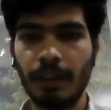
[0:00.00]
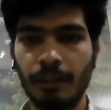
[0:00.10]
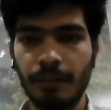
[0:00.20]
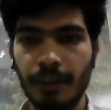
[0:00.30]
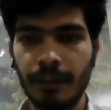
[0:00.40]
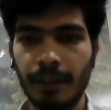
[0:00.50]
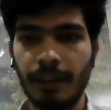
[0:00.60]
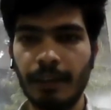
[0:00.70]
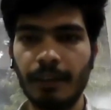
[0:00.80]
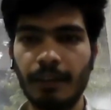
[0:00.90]
that's how we
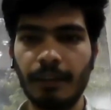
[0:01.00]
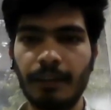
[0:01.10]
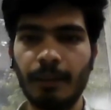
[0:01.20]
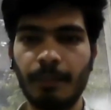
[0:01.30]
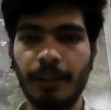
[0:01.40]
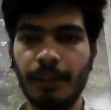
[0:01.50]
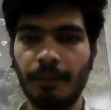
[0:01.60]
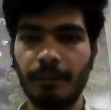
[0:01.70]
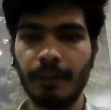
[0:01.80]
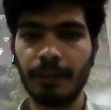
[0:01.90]
decide uh, stability.